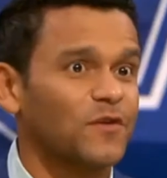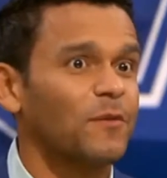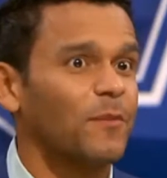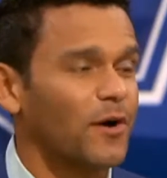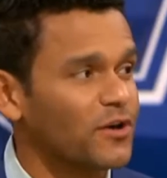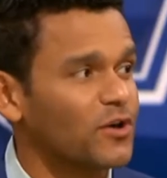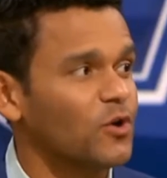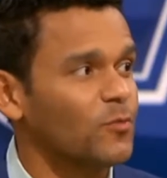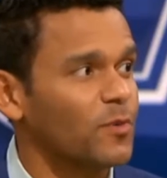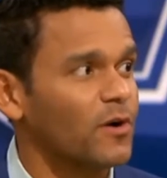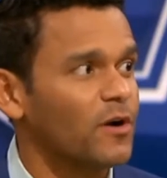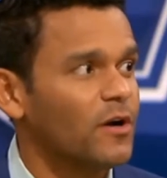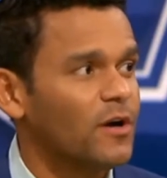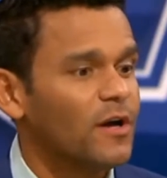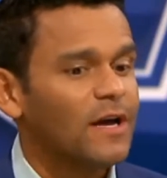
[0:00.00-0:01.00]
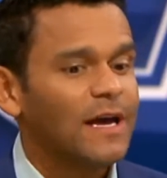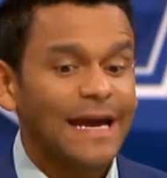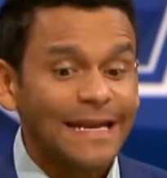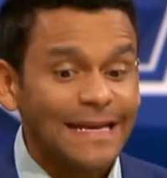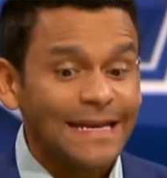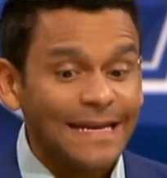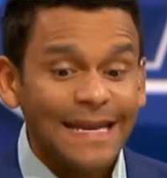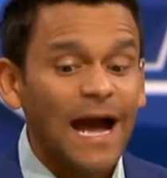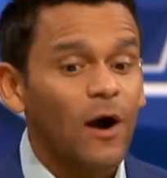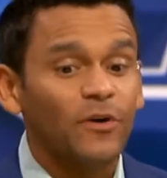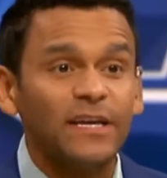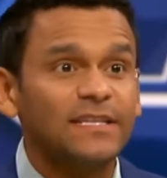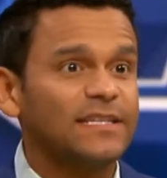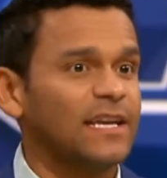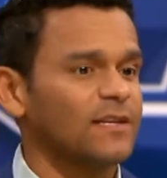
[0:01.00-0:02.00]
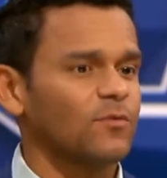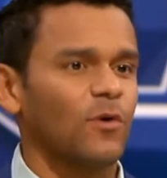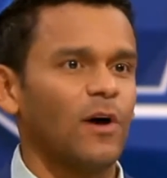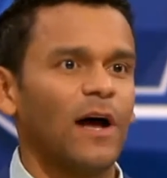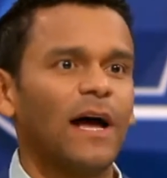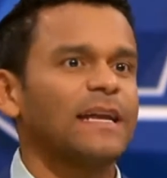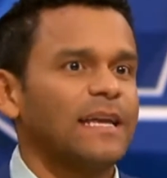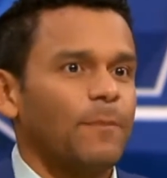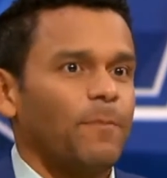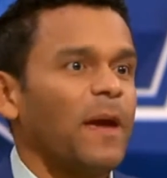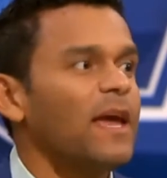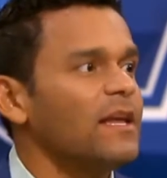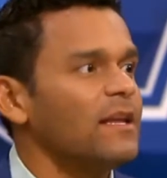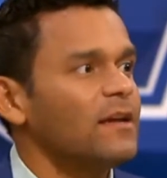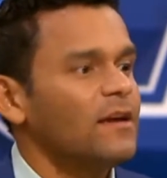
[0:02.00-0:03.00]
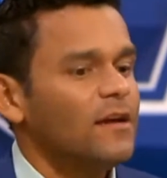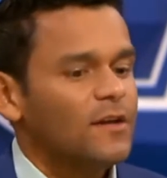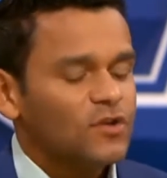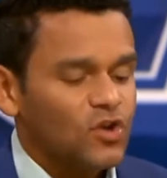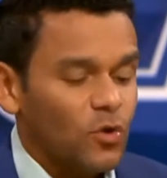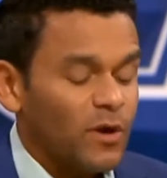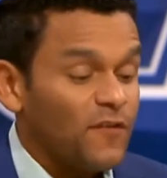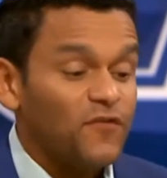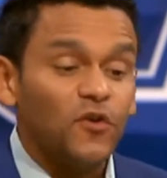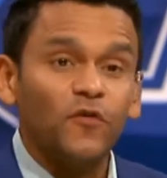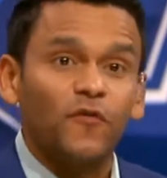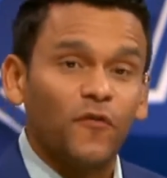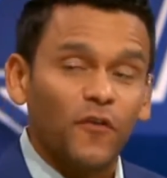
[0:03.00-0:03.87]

for Amari Cooper. And now he says, well, I got to get paid. So if you